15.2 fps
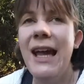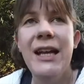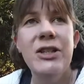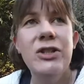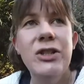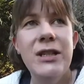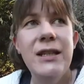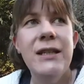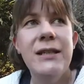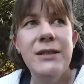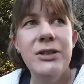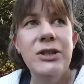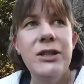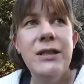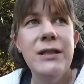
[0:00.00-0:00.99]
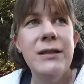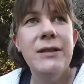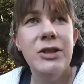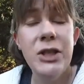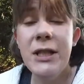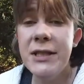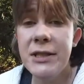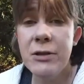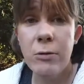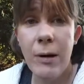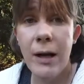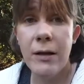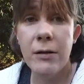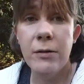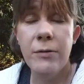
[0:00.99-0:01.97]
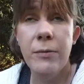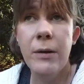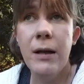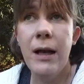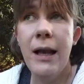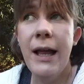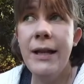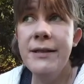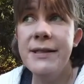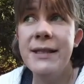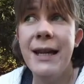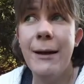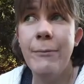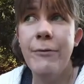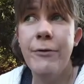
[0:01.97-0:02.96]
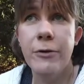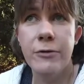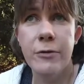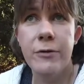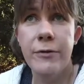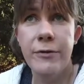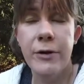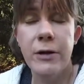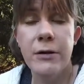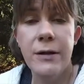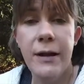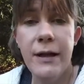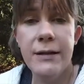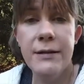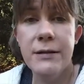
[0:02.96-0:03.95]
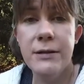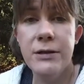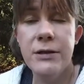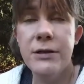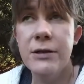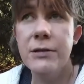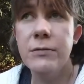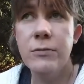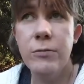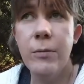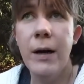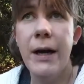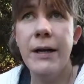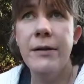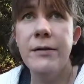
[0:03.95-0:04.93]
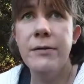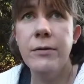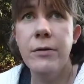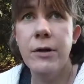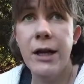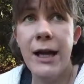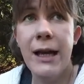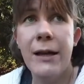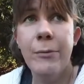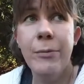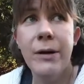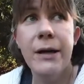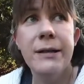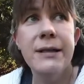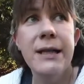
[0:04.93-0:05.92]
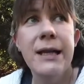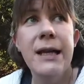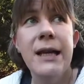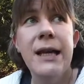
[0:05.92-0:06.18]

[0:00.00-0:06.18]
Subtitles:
And she is quite a good landscape photographer. That's quite okay. But